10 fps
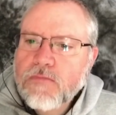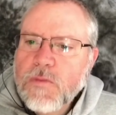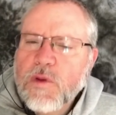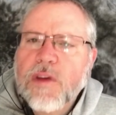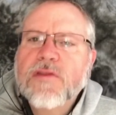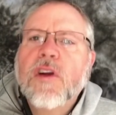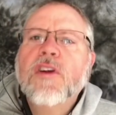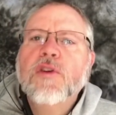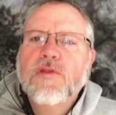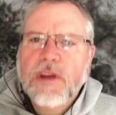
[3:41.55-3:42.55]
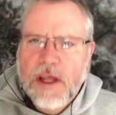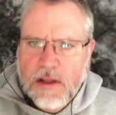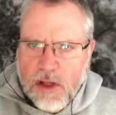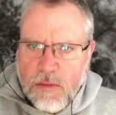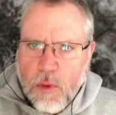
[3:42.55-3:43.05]
So I started using that a
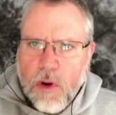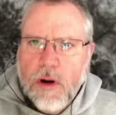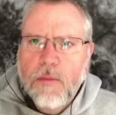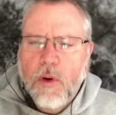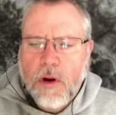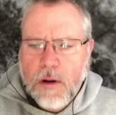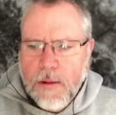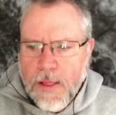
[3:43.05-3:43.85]
little more and more.